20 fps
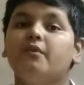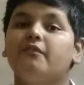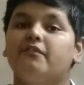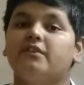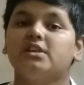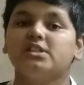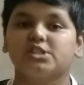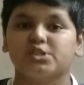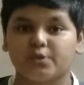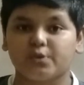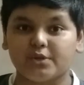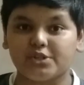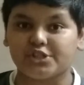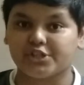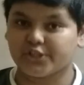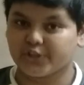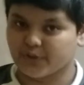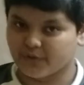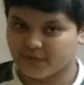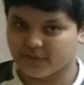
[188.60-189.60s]
first
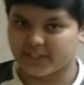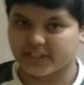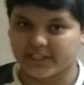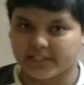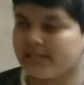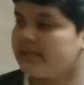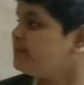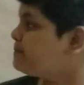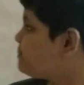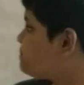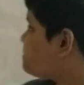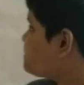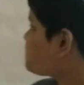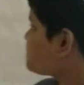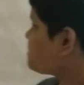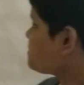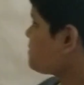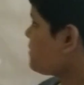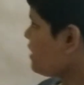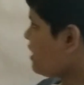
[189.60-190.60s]
question over here.
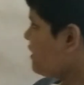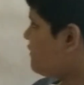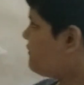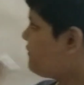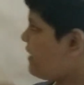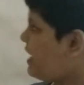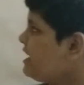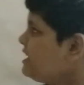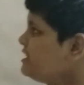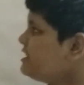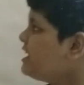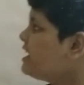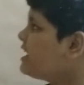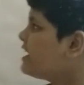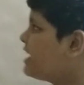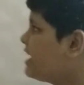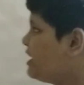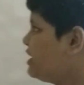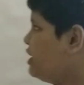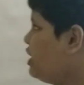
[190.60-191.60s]
Find the
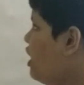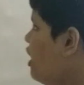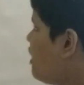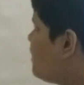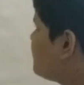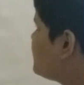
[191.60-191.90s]
area of